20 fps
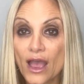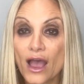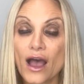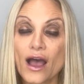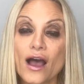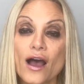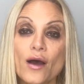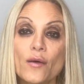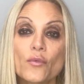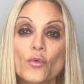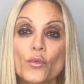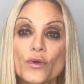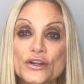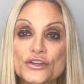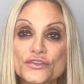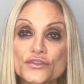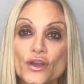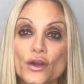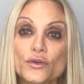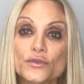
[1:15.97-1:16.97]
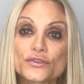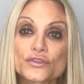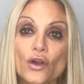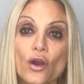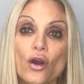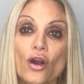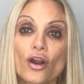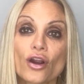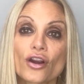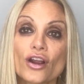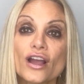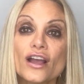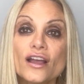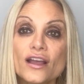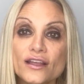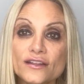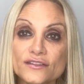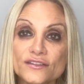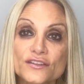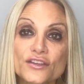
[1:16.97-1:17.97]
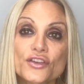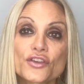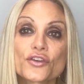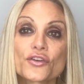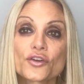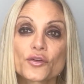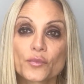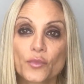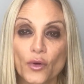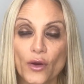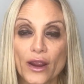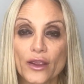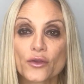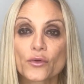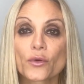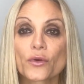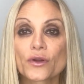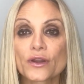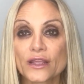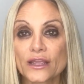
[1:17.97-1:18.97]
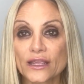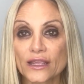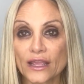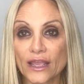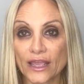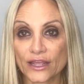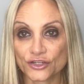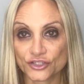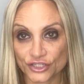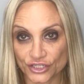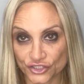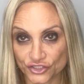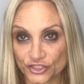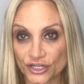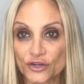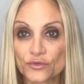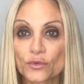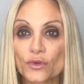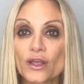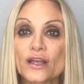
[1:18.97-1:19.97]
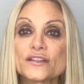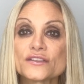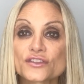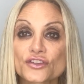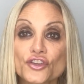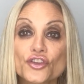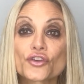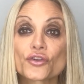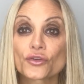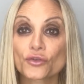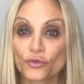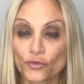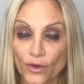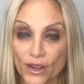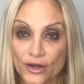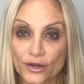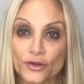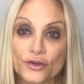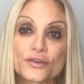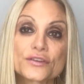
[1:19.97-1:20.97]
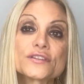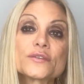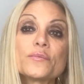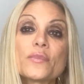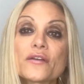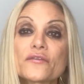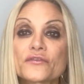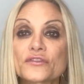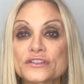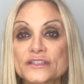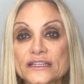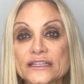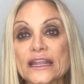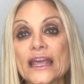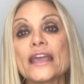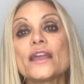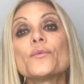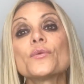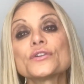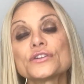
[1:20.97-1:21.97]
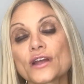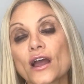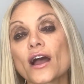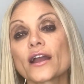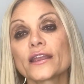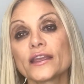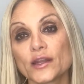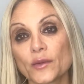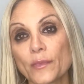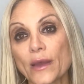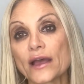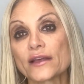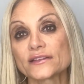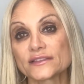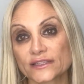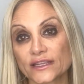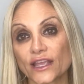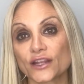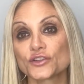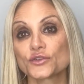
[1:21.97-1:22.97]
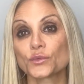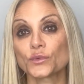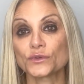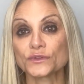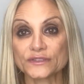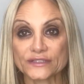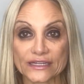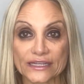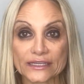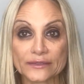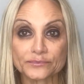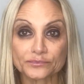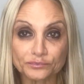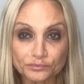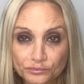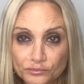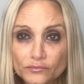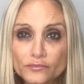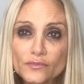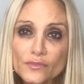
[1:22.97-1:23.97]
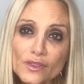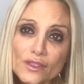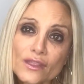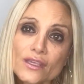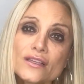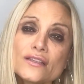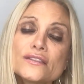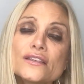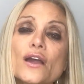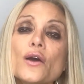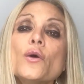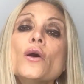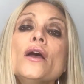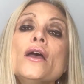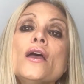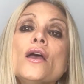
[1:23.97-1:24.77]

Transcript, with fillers: um, which those are unsecured priority and just general unsecured creditors. But for today, we're talking about Schedule D. So